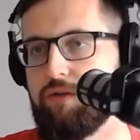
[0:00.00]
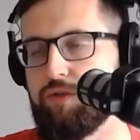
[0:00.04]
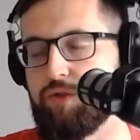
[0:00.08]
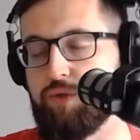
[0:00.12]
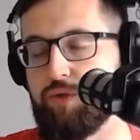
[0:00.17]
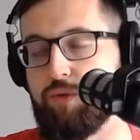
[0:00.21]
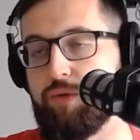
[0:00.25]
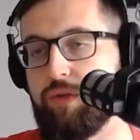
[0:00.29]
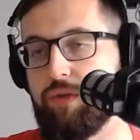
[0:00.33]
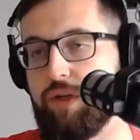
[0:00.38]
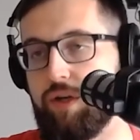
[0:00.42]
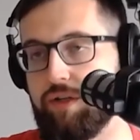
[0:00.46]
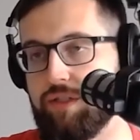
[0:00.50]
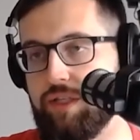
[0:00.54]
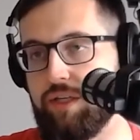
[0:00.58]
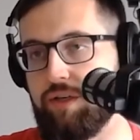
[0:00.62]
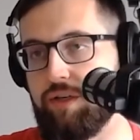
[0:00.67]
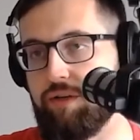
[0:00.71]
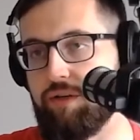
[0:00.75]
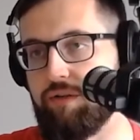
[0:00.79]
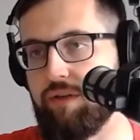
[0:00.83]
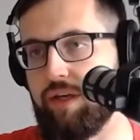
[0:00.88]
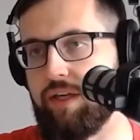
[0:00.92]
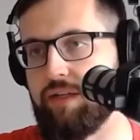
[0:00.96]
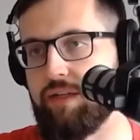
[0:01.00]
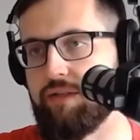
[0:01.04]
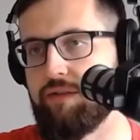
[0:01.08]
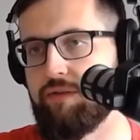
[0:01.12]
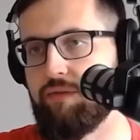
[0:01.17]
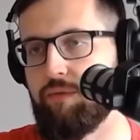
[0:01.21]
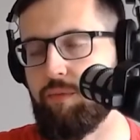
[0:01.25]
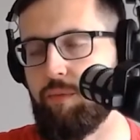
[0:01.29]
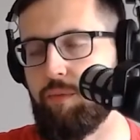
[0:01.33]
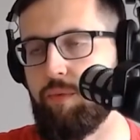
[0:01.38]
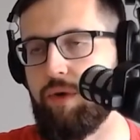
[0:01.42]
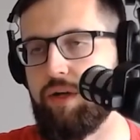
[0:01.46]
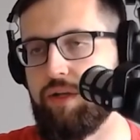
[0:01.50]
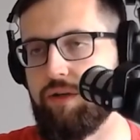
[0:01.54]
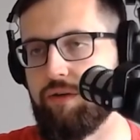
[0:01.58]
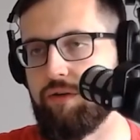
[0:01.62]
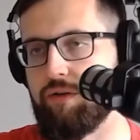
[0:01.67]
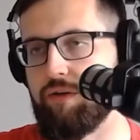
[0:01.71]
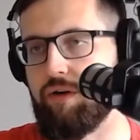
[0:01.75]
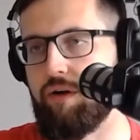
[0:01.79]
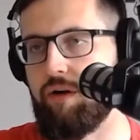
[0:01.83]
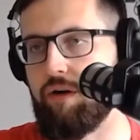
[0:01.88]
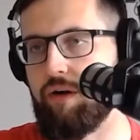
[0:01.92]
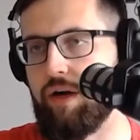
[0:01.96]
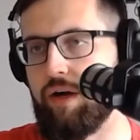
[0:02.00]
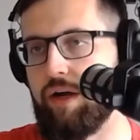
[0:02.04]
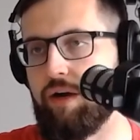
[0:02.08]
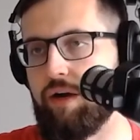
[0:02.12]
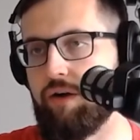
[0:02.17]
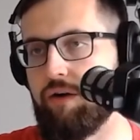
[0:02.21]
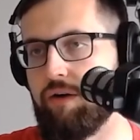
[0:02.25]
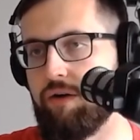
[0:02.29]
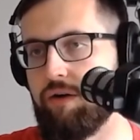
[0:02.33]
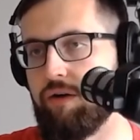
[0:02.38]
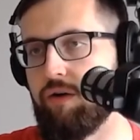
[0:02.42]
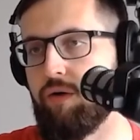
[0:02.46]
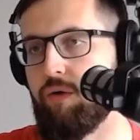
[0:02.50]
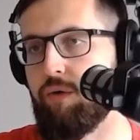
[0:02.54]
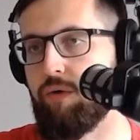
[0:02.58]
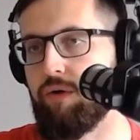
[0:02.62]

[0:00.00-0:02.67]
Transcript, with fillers: truly articulate what your RIR